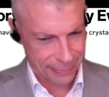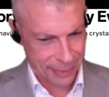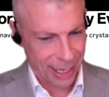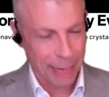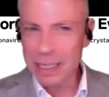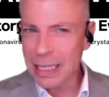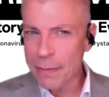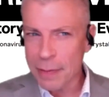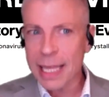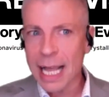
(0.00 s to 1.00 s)
I
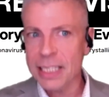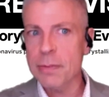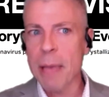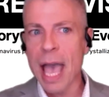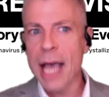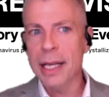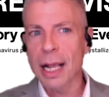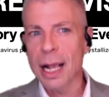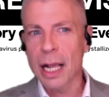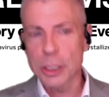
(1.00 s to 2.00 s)
believe that span
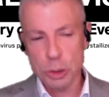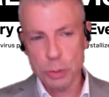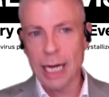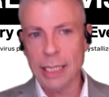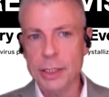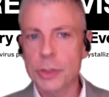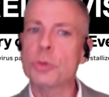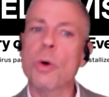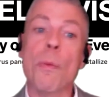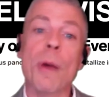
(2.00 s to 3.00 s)
contracted
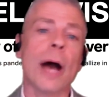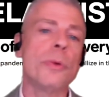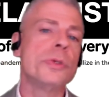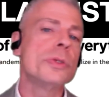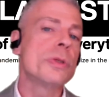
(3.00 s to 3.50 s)
to around